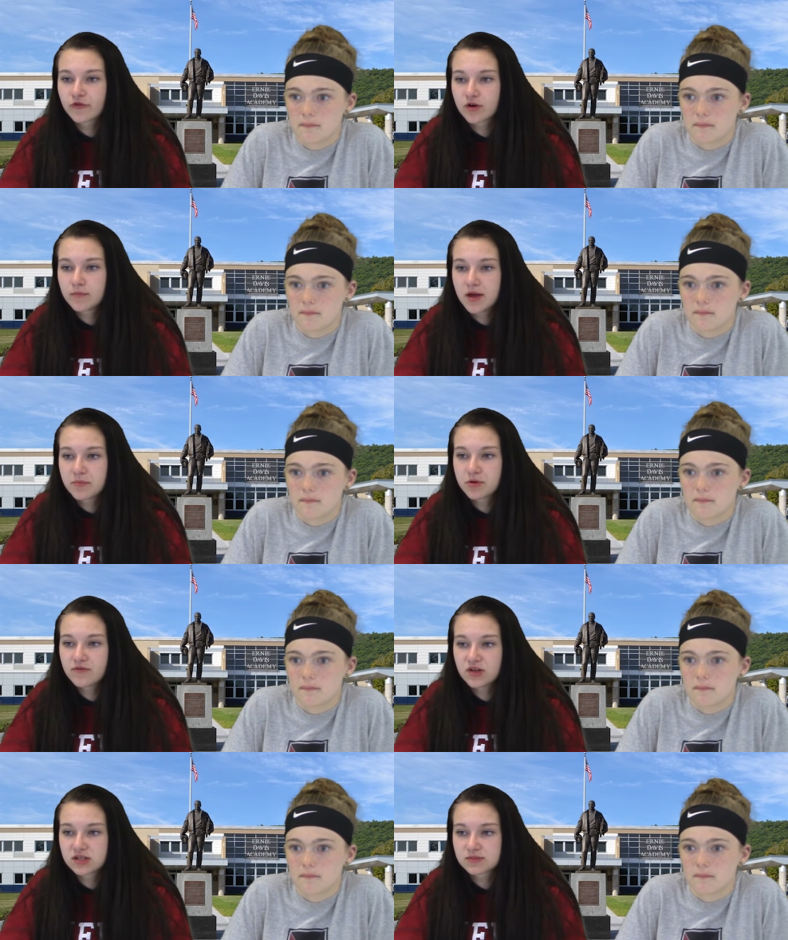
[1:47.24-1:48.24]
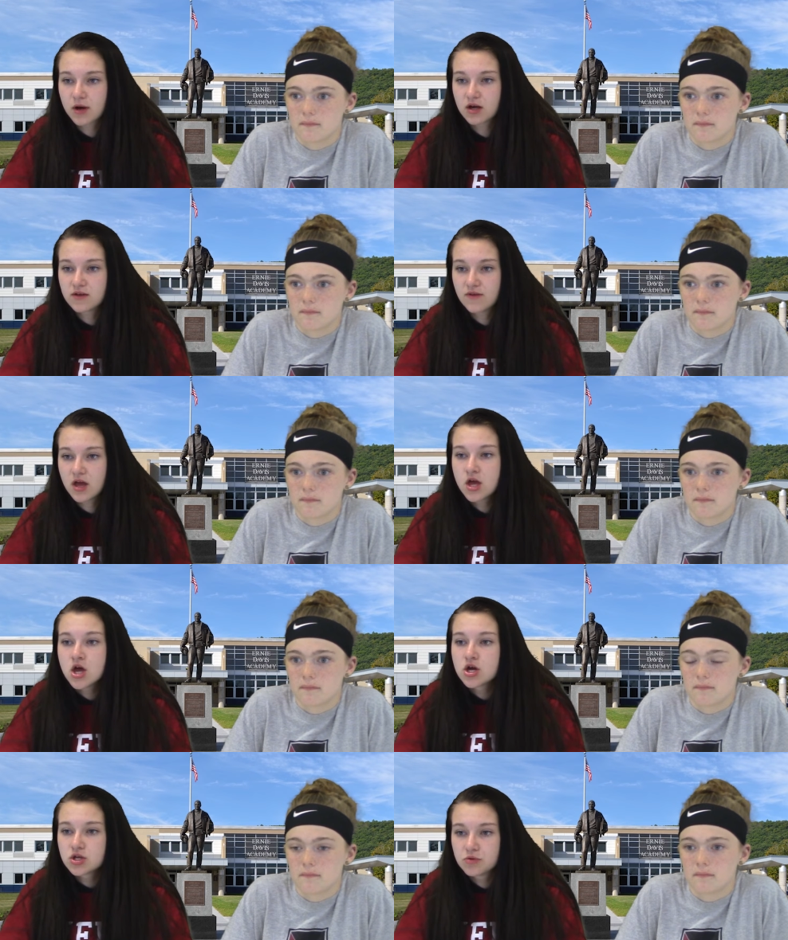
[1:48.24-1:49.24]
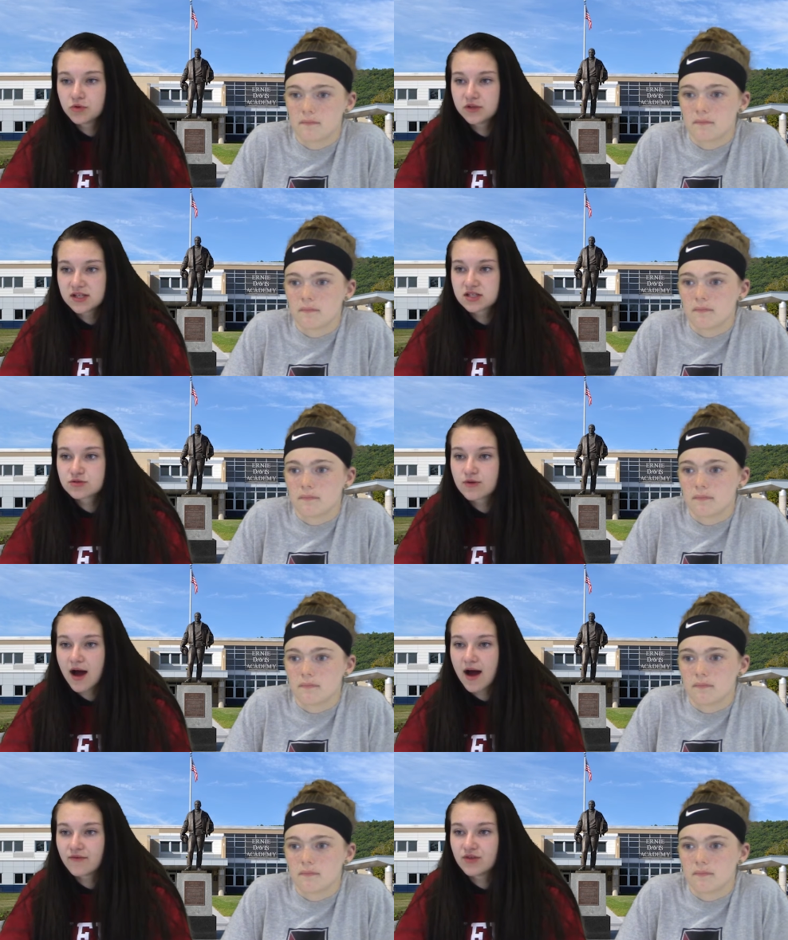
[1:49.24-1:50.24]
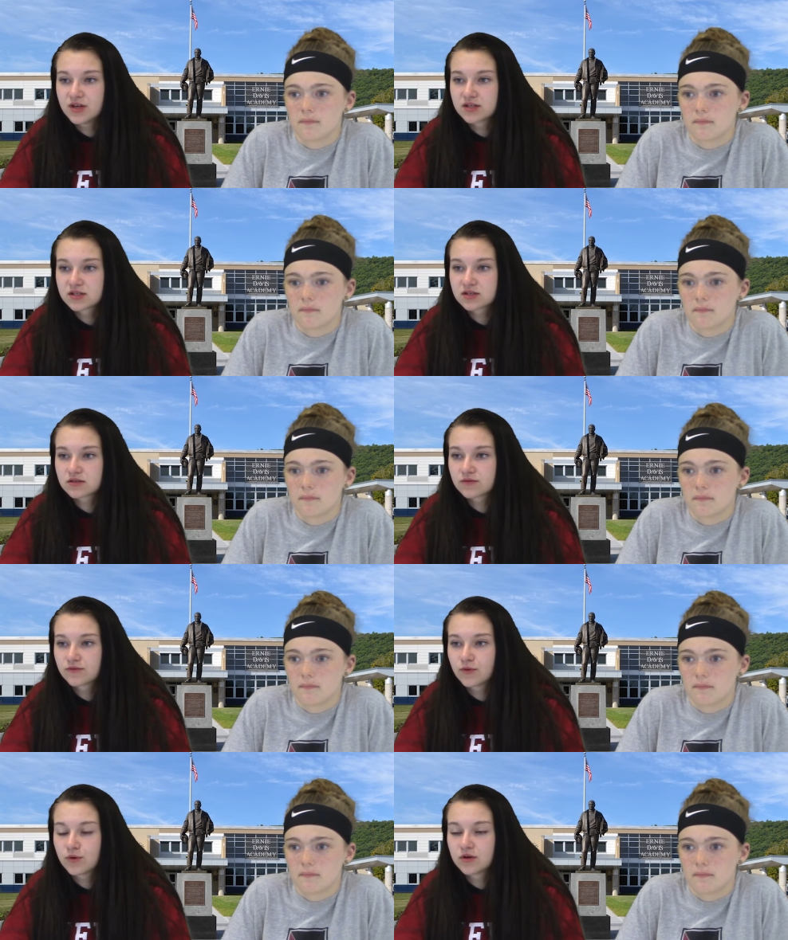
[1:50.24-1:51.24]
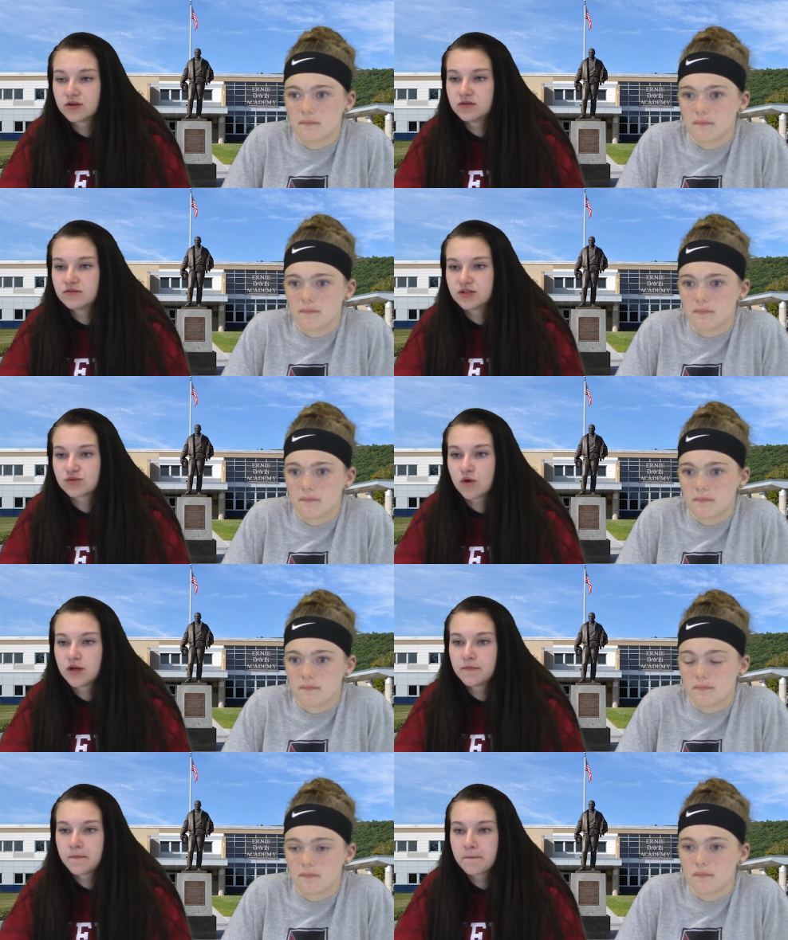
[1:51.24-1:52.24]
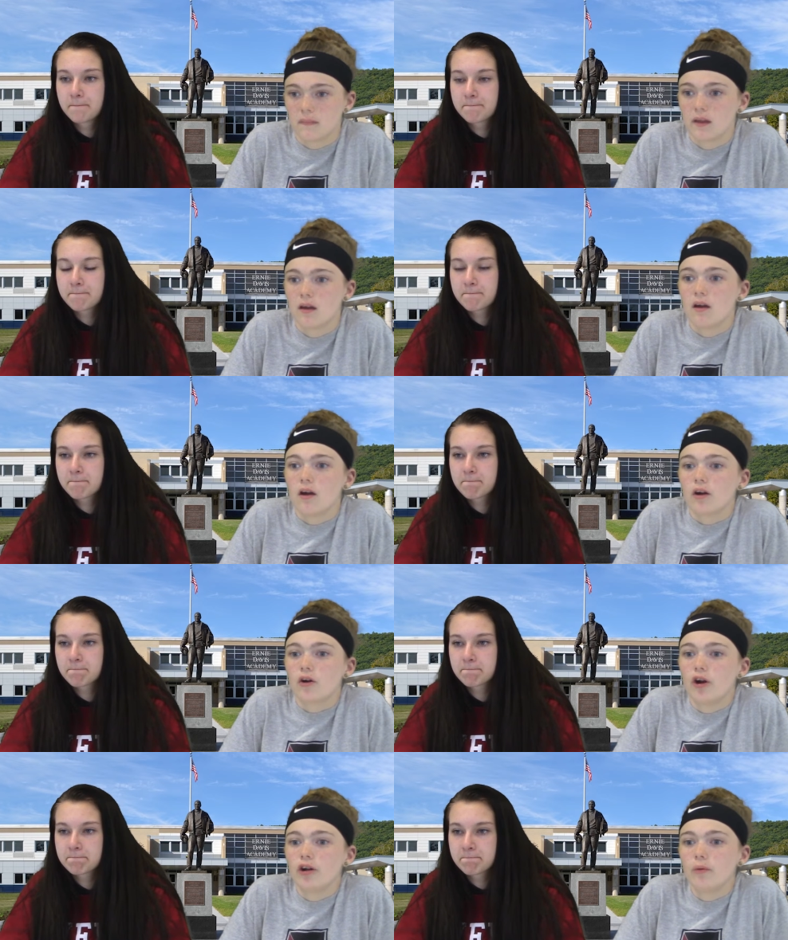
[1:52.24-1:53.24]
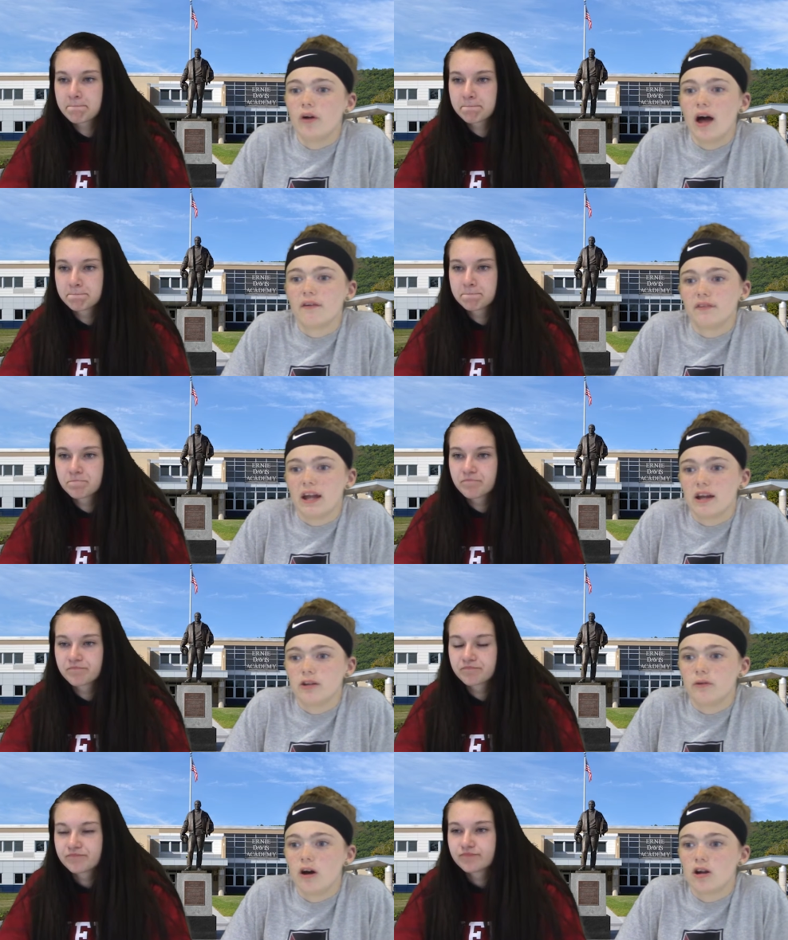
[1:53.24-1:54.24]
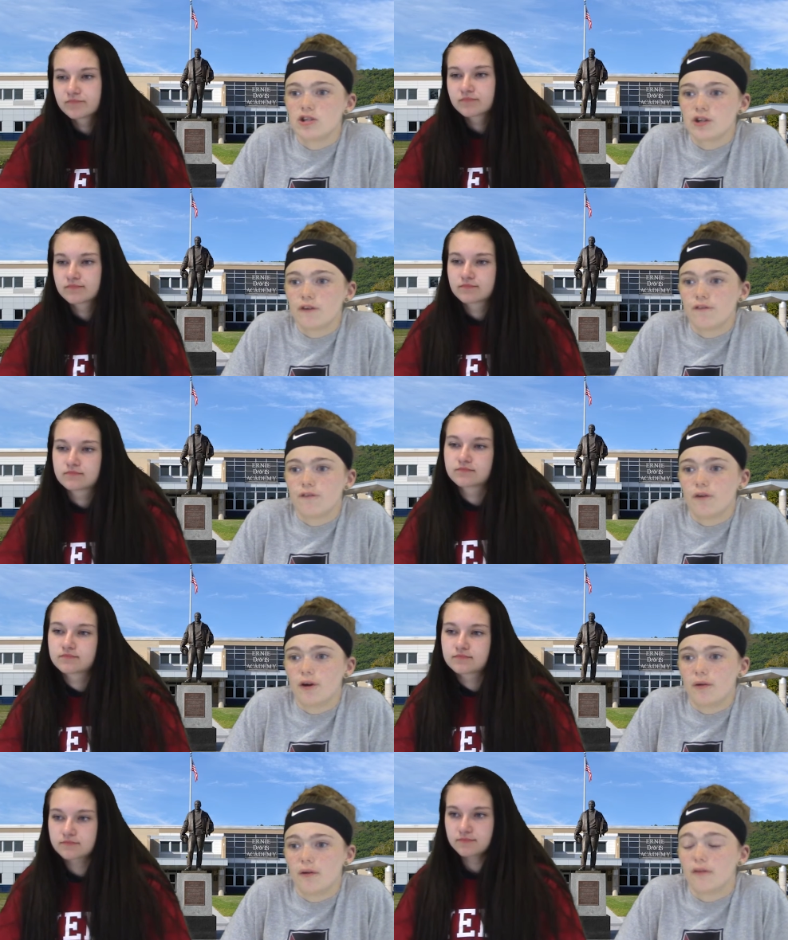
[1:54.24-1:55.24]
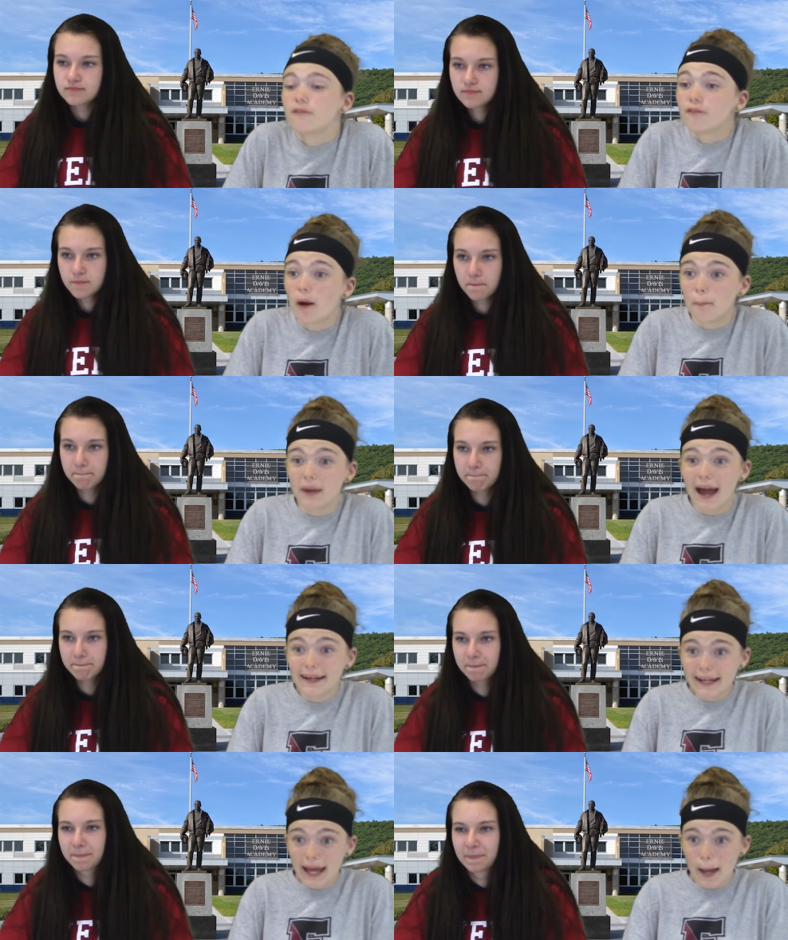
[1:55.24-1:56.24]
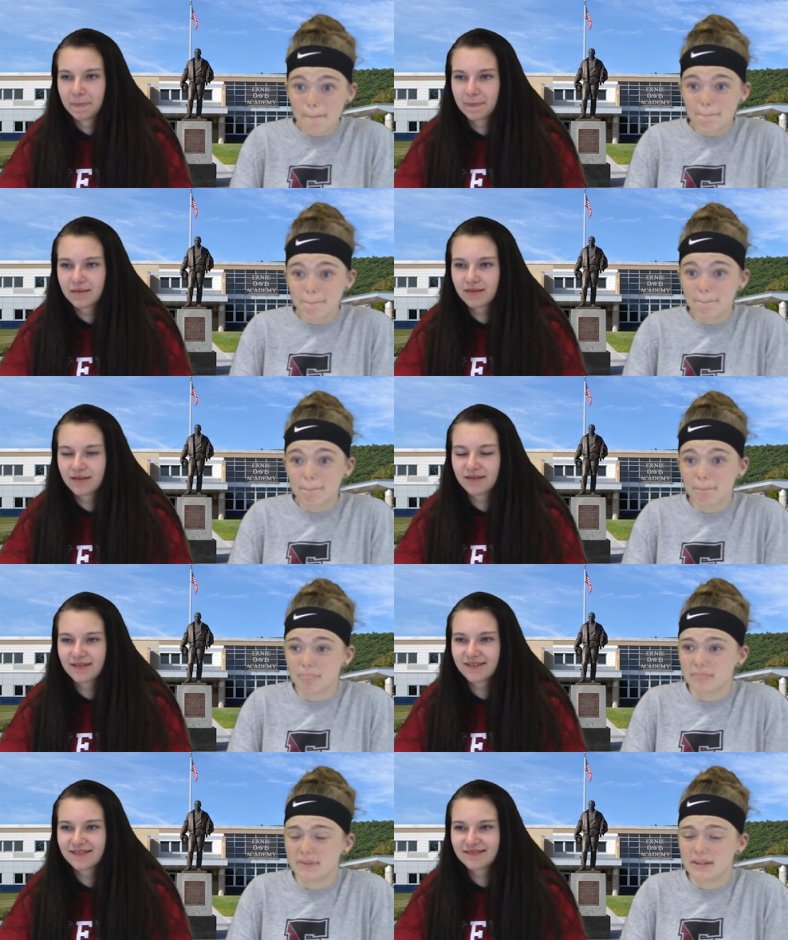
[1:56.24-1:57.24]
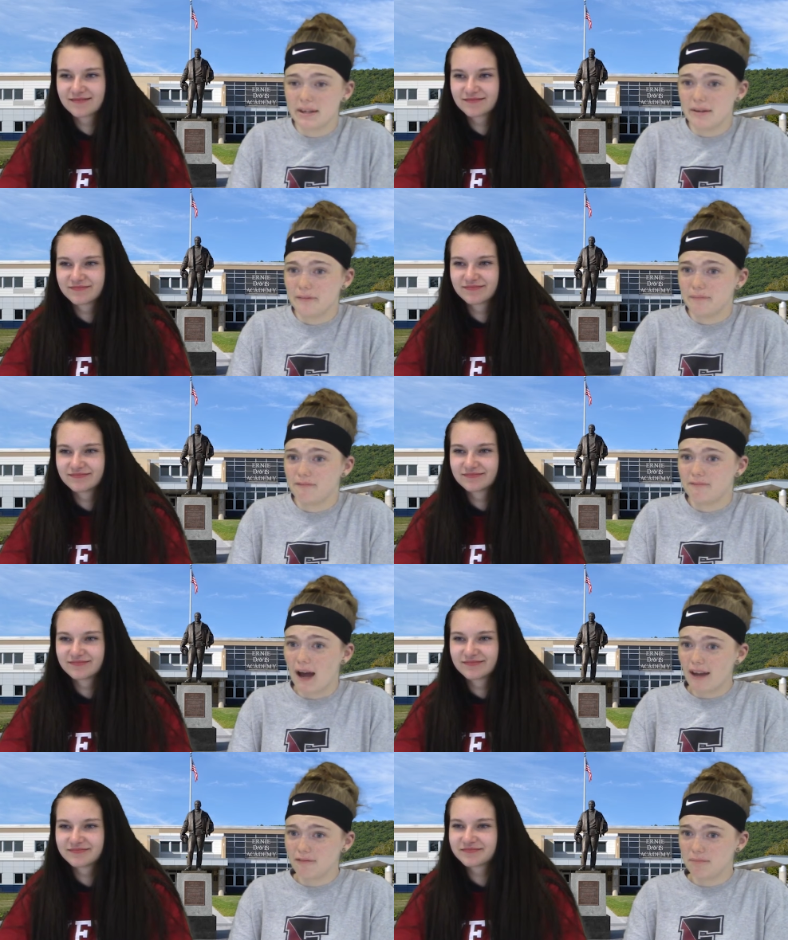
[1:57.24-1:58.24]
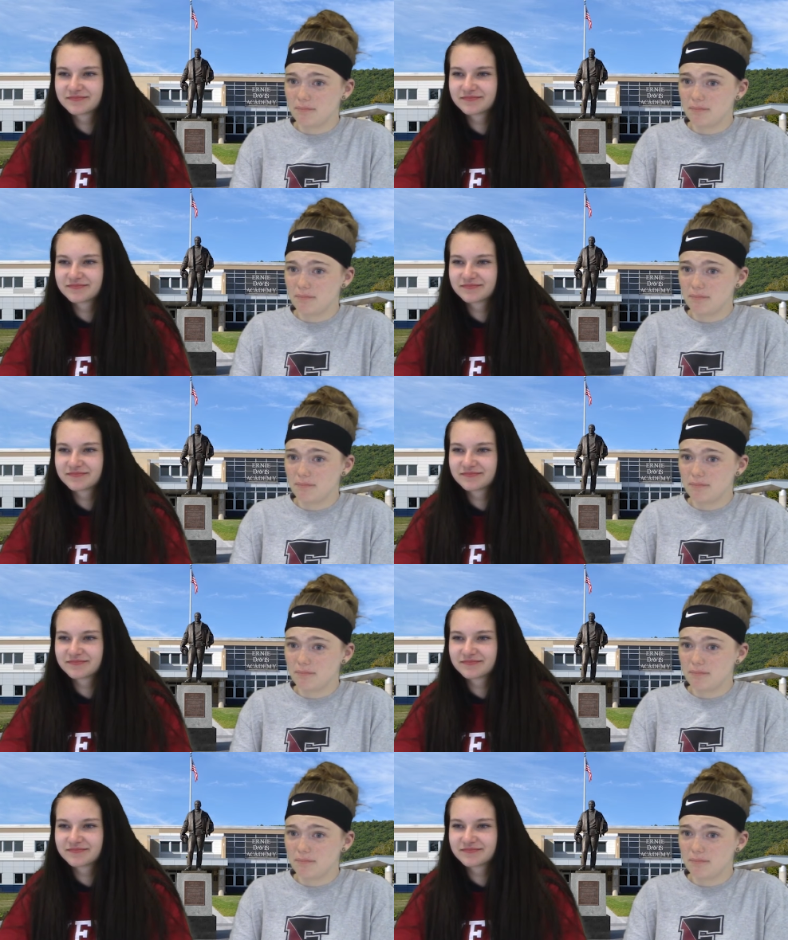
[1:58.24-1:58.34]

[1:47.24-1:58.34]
Speaker 1: from a previous spot event, you will need to have this for this one.
Speaker 2: Carding will have an annual art show for from 9 a.m. to 5